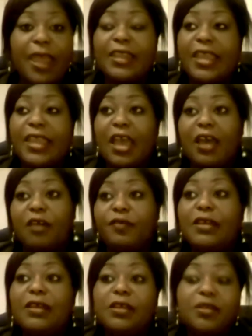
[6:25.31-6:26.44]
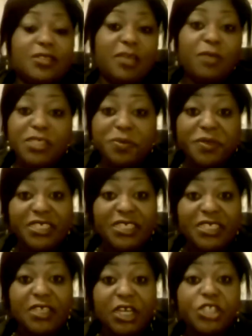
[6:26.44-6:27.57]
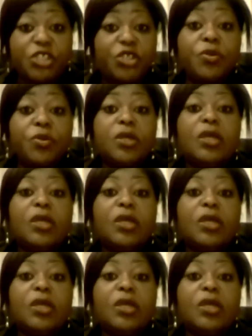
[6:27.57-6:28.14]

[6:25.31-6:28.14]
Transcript: and they have the same expertise I do.